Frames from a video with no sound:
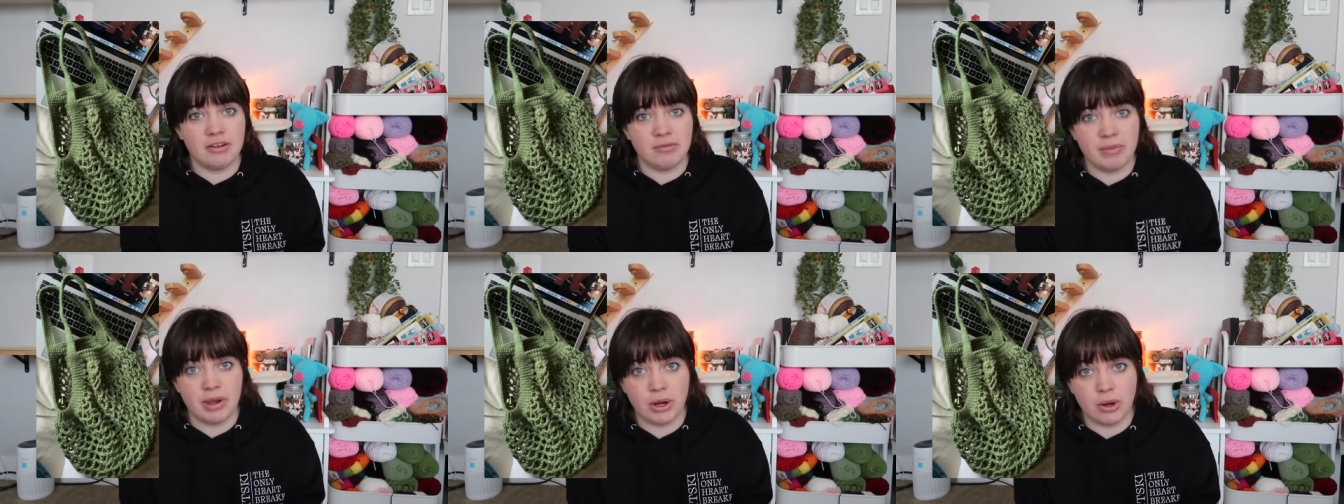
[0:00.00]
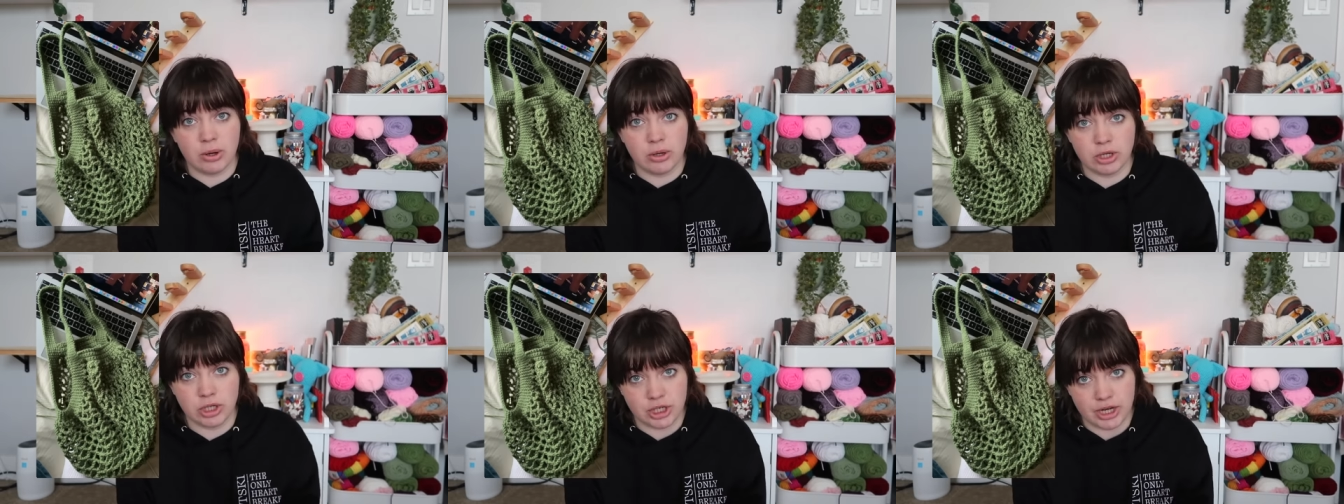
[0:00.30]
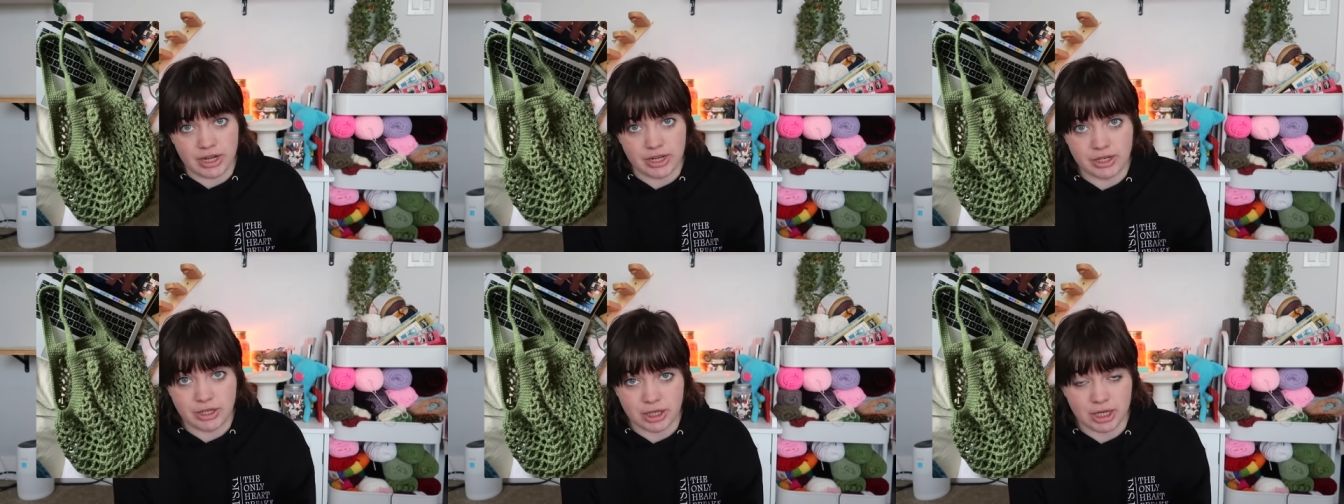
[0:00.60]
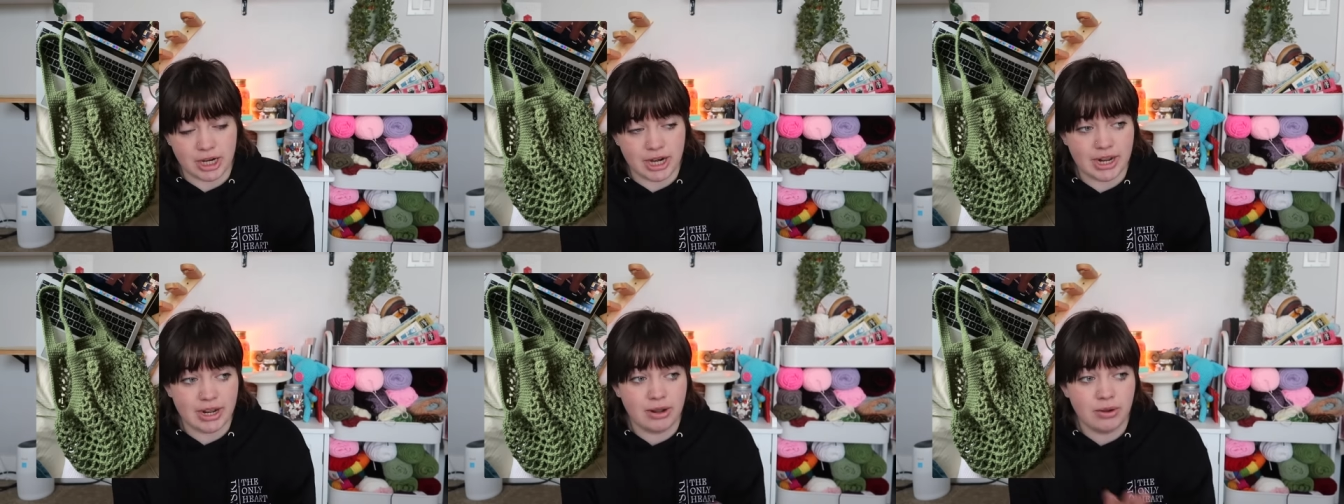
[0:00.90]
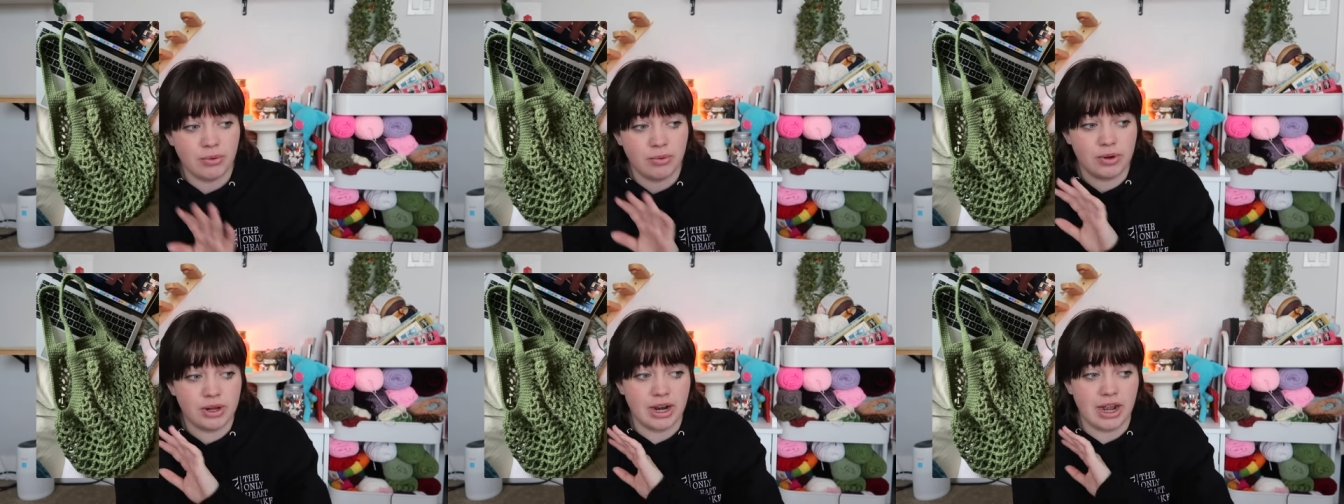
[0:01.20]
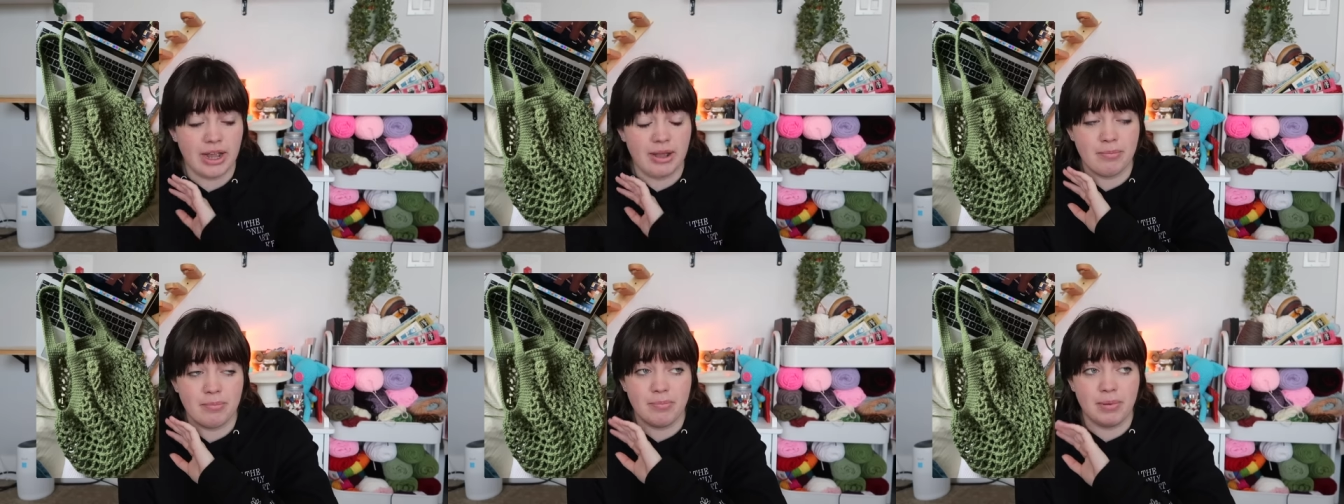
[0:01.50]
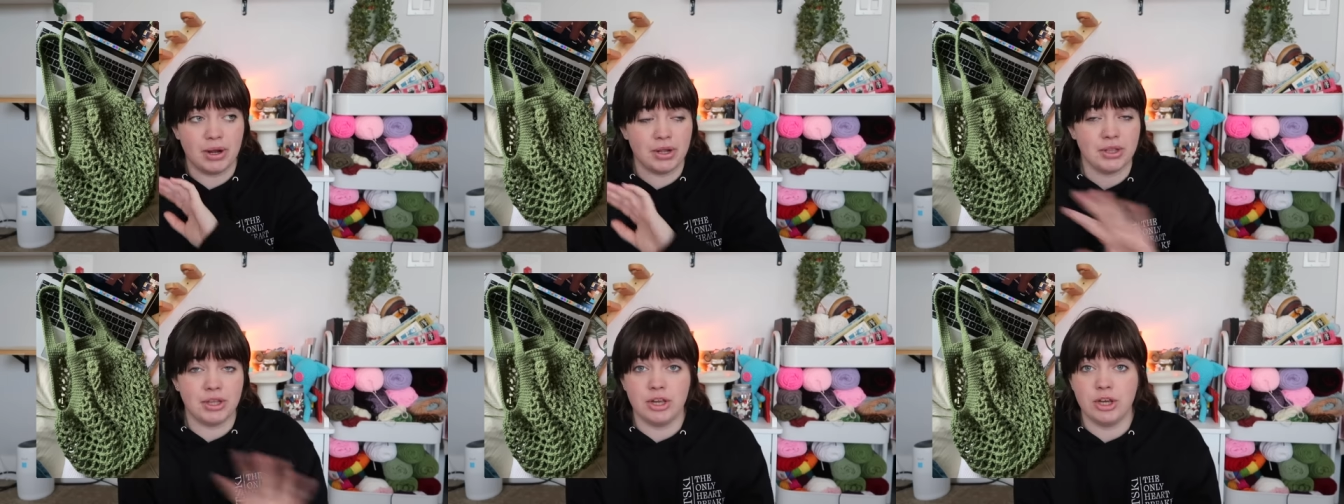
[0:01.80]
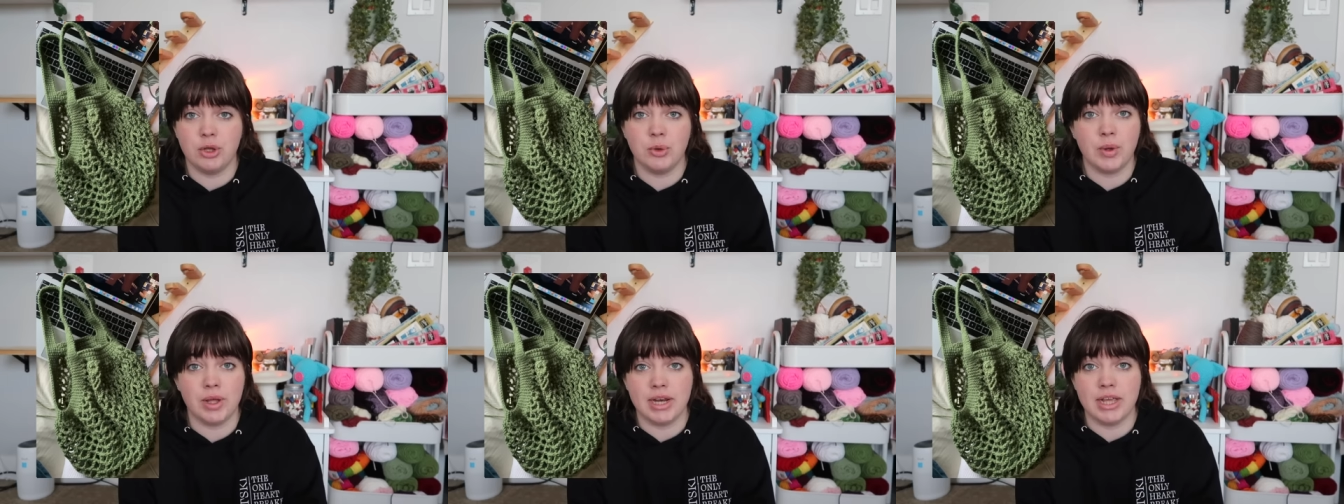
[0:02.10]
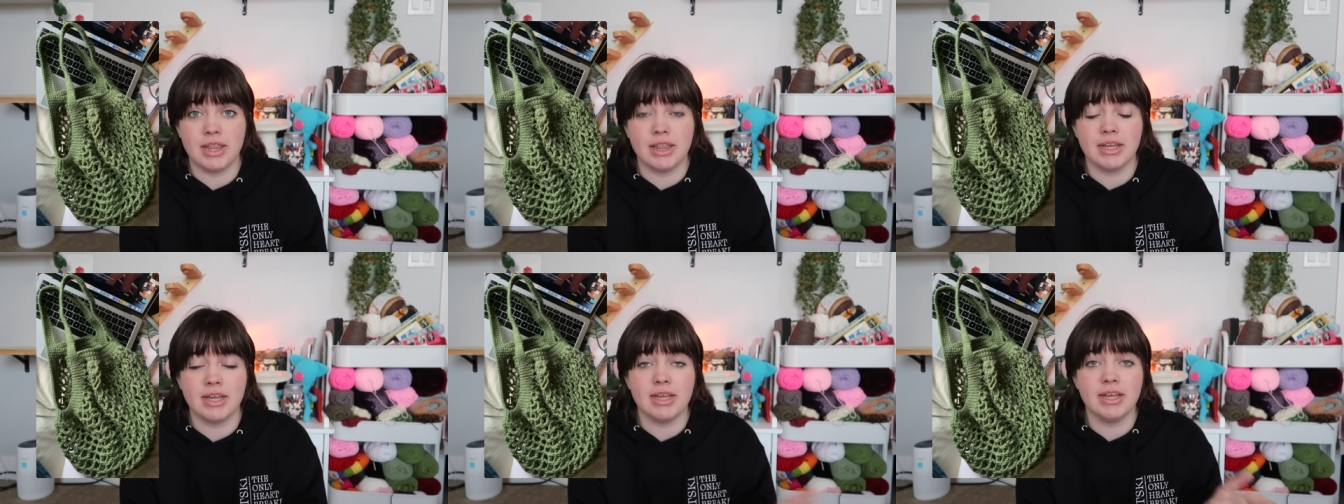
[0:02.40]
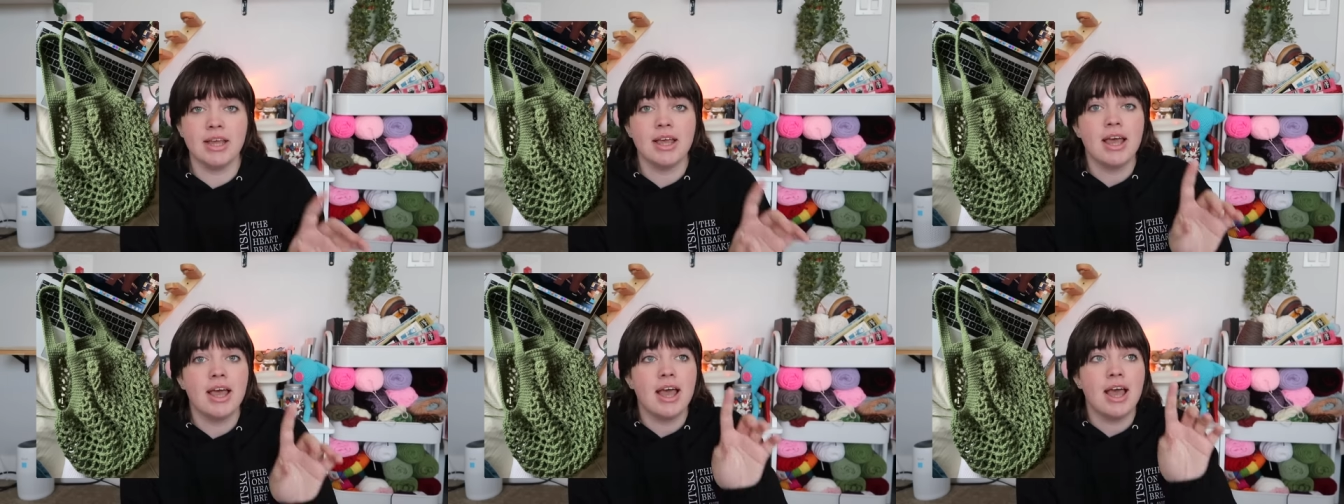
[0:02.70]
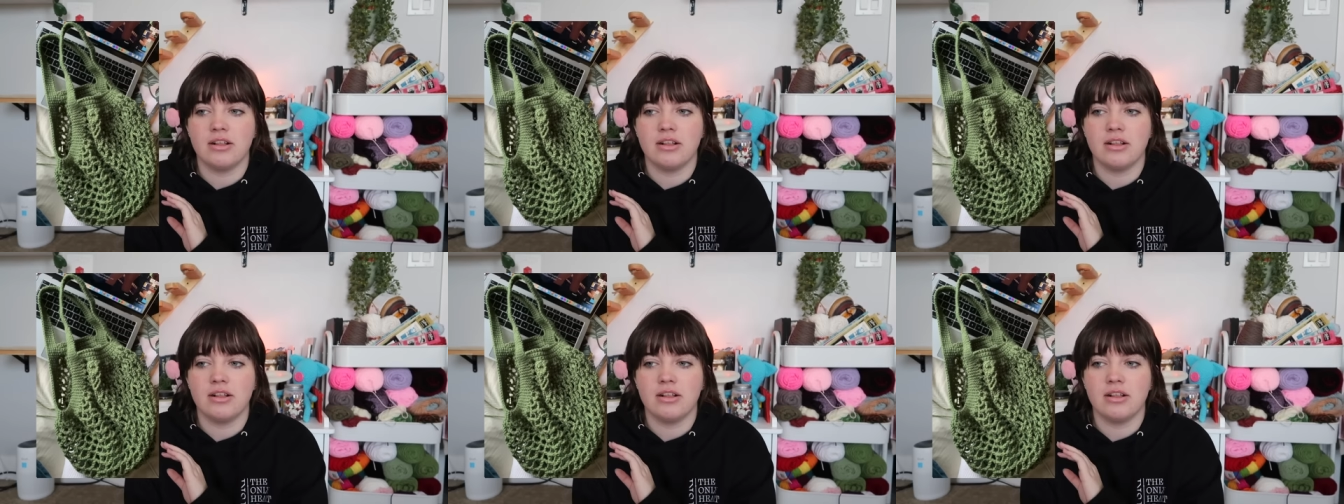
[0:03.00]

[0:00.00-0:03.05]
of my crochet journey when I barely knew anything.